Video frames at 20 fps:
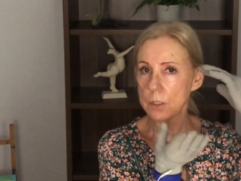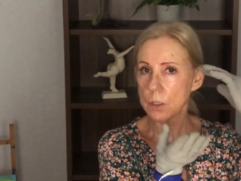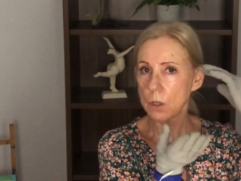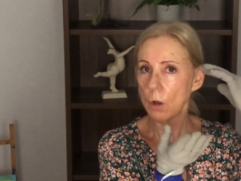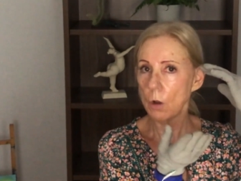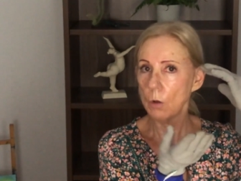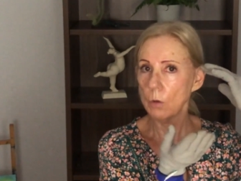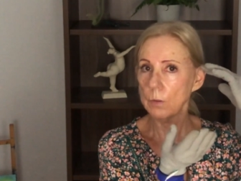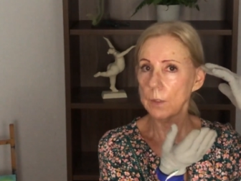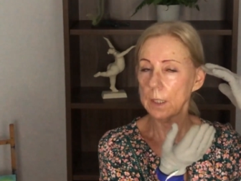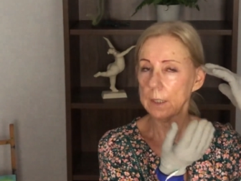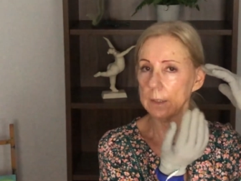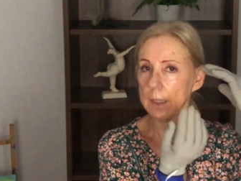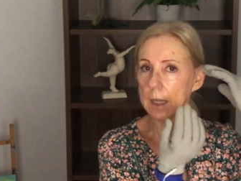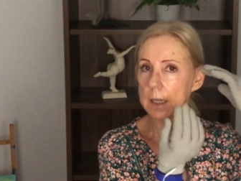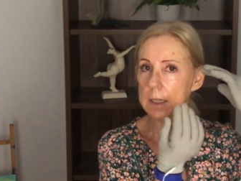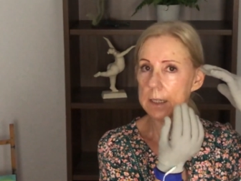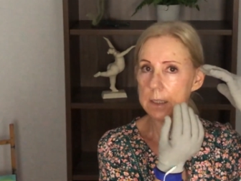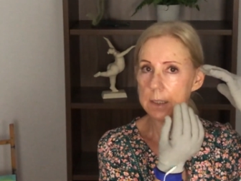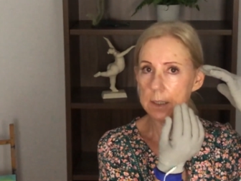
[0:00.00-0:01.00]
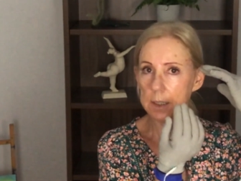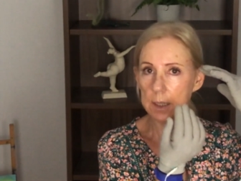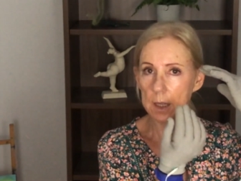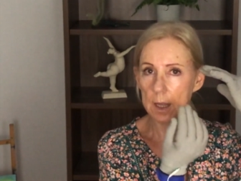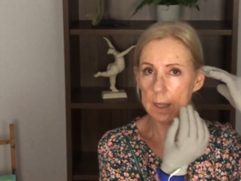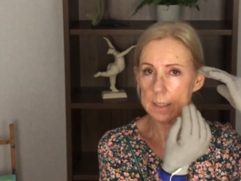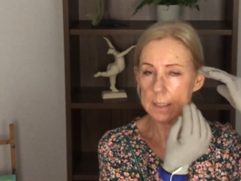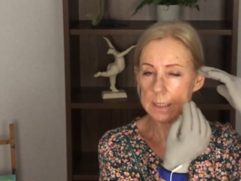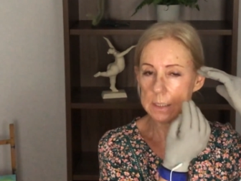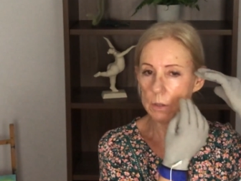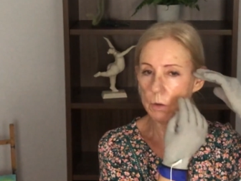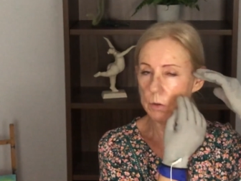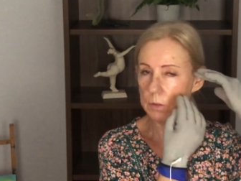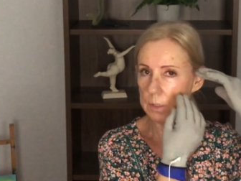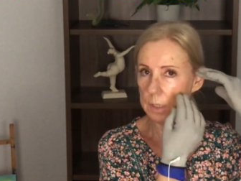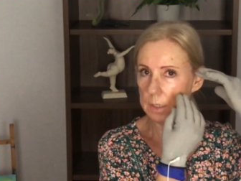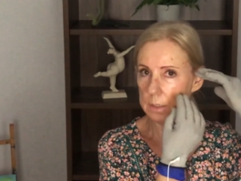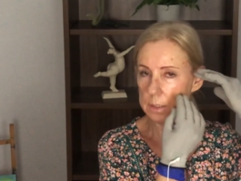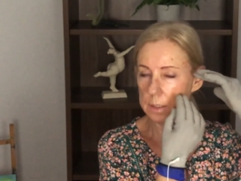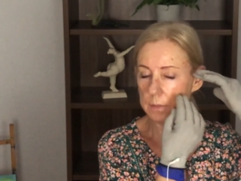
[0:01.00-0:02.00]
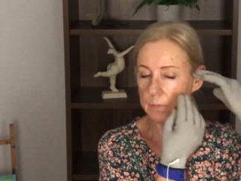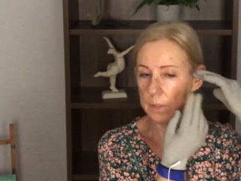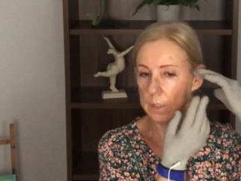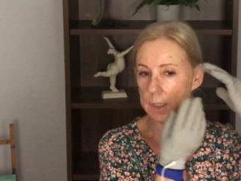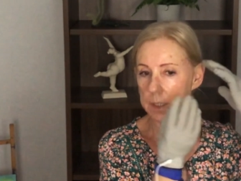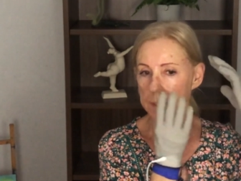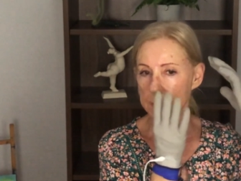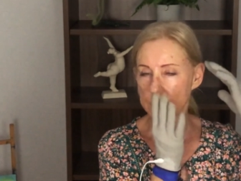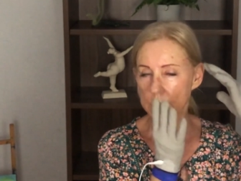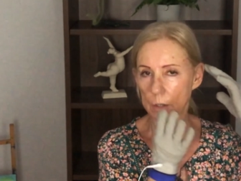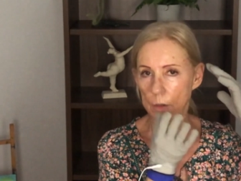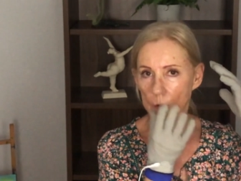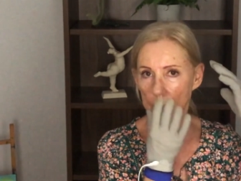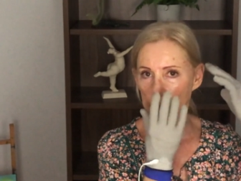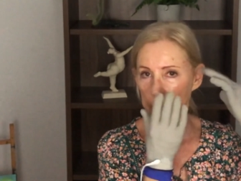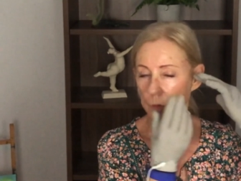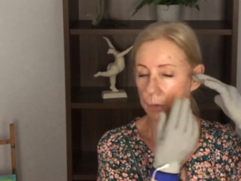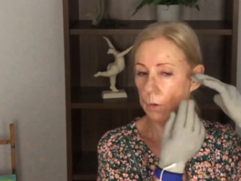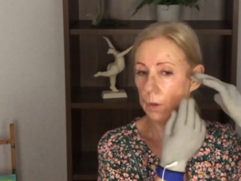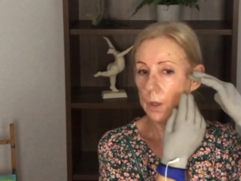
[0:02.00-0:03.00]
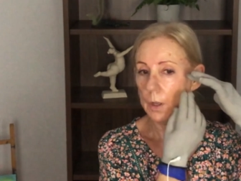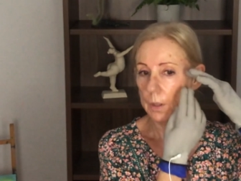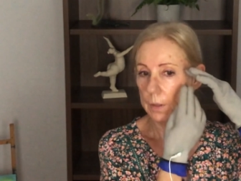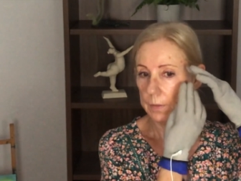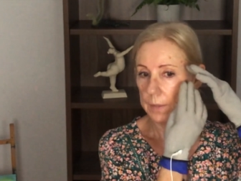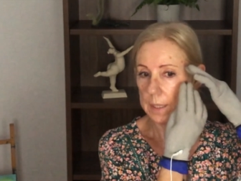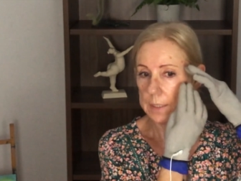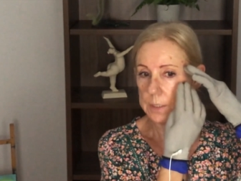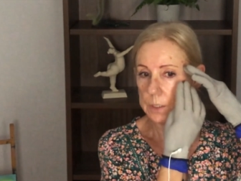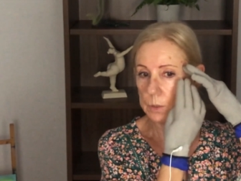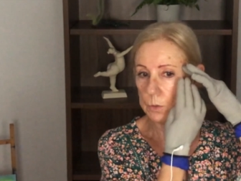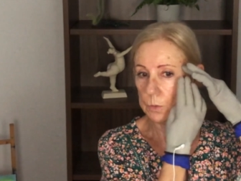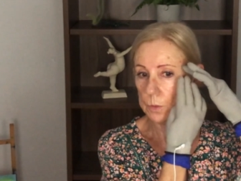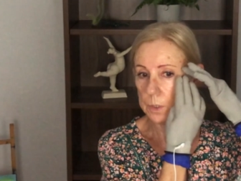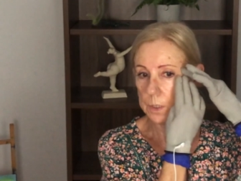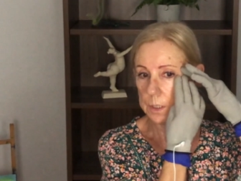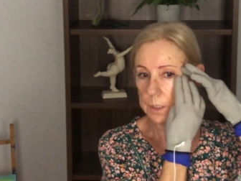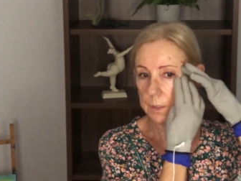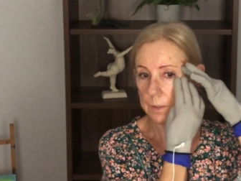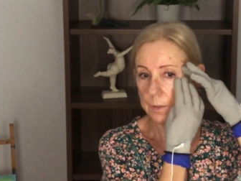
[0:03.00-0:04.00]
told that that indicates conductivity, so that's good.